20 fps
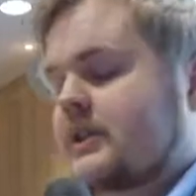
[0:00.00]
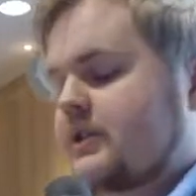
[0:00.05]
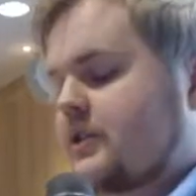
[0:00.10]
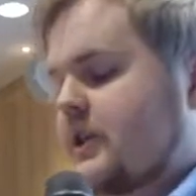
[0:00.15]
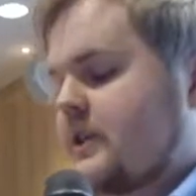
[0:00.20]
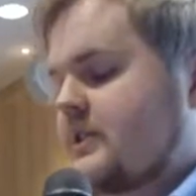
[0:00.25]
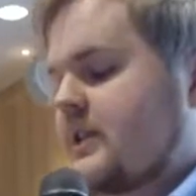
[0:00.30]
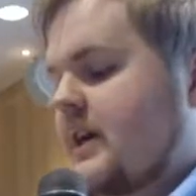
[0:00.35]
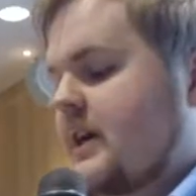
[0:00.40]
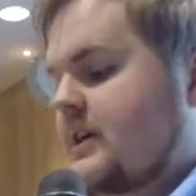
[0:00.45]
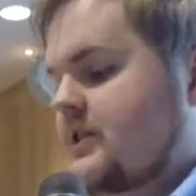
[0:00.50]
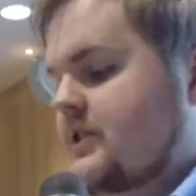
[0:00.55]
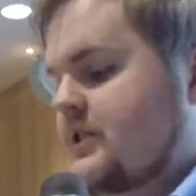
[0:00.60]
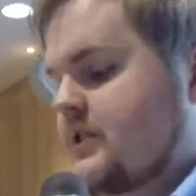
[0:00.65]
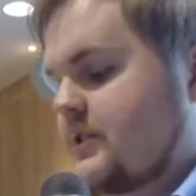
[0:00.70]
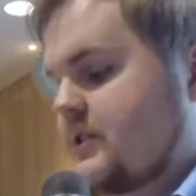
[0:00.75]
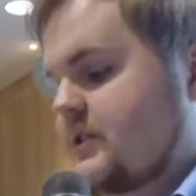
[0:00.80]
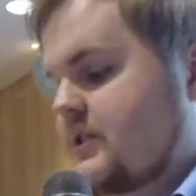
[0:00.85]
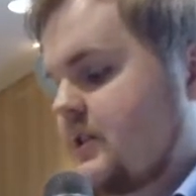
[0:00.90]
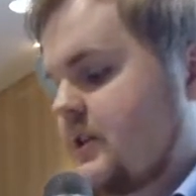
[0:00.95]

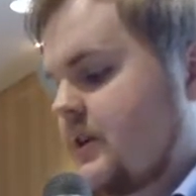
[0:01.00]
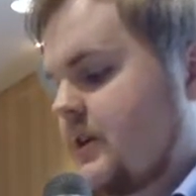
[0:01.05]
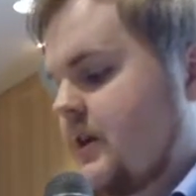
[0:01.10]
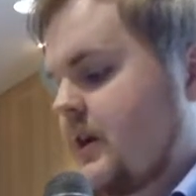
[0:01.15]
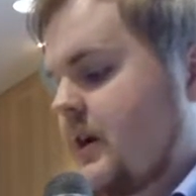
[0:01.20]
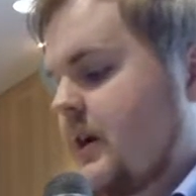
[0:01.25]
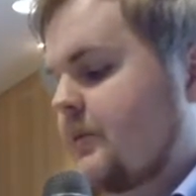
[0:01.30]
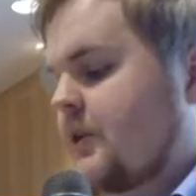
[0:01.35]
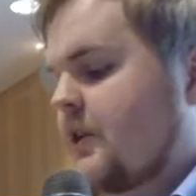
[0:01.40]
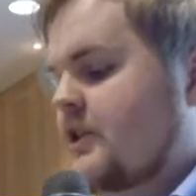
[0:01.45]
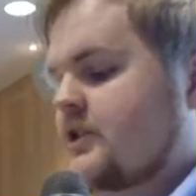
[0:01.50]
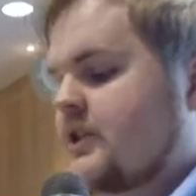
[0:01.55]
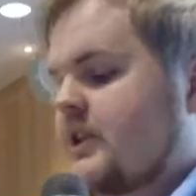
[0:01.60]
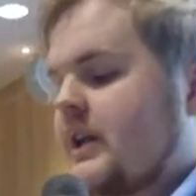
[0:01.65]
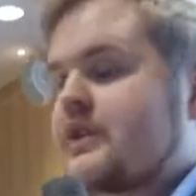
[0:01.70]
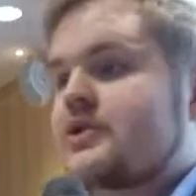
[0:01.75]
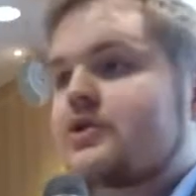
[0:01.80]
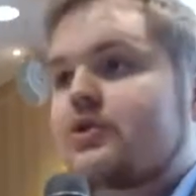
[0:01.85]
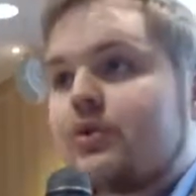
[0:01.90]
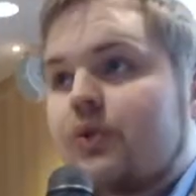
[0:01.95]
transactions, a blockchain
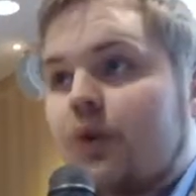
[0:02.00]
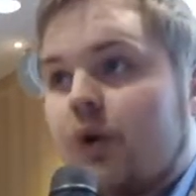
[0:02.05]
has to do